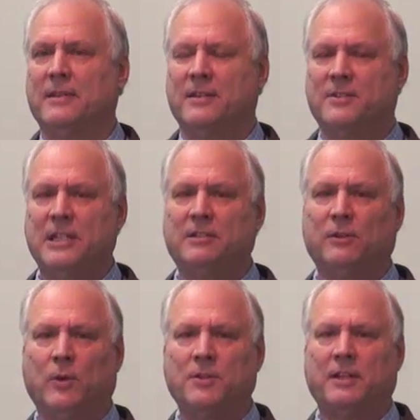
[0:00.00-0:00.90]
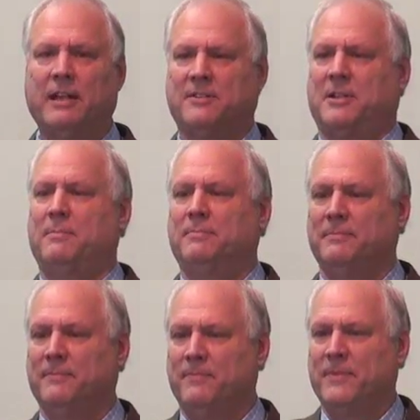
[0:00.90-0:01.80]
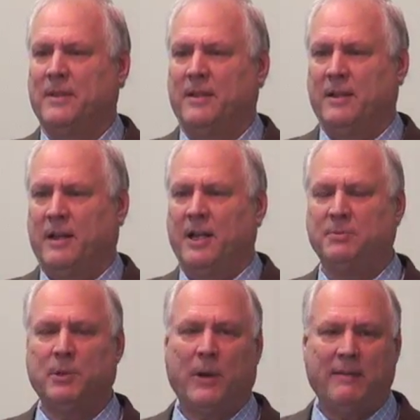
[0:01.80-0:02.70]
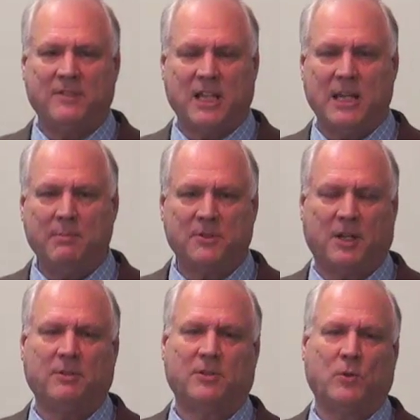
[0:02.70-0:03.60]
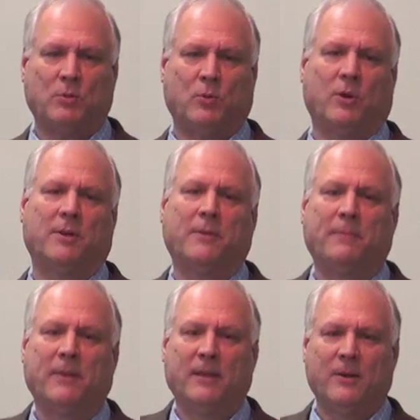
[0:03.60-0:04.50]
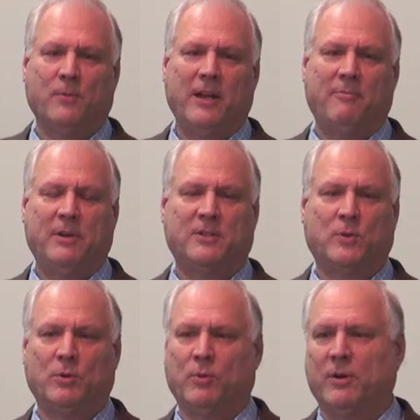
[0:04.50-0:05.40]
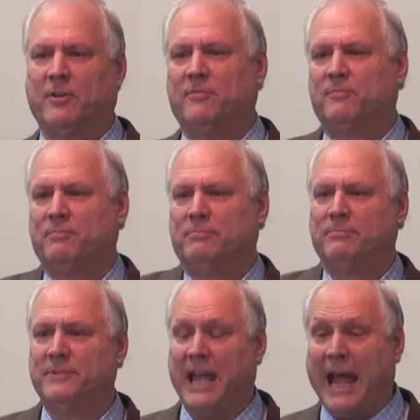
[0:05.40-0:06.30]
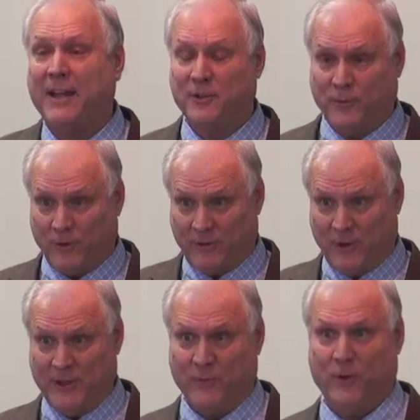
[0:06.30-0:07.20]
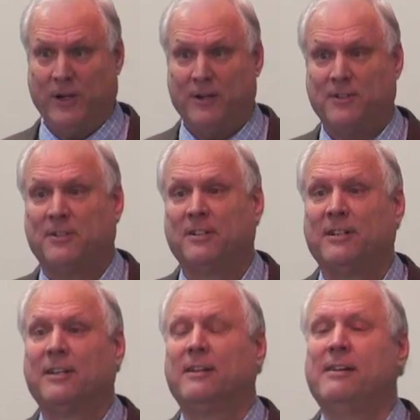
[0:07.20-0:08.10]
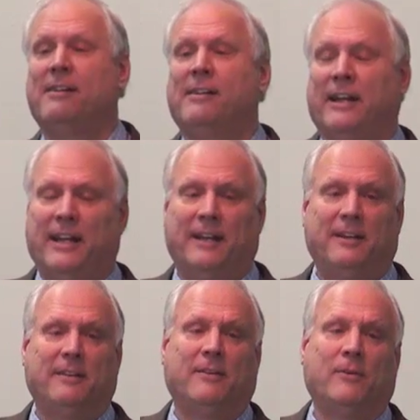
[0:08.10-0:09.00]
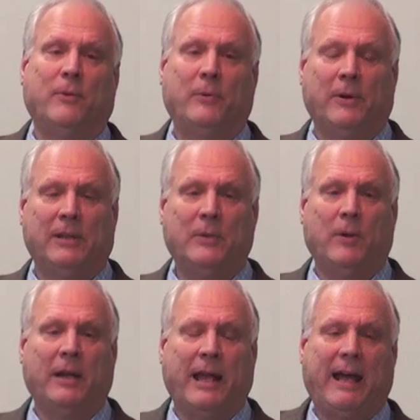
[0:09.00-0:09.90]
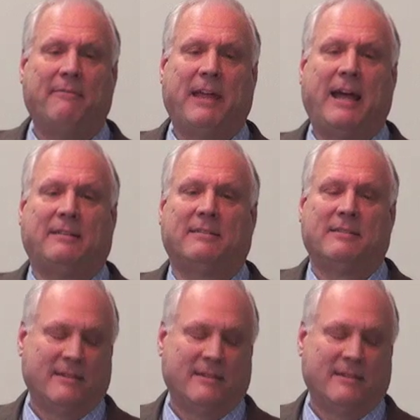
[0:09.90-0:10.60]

seek the Lord to get some husband and wife teams on the school board. We have been a school board of dads for 34 years, and we really want to have that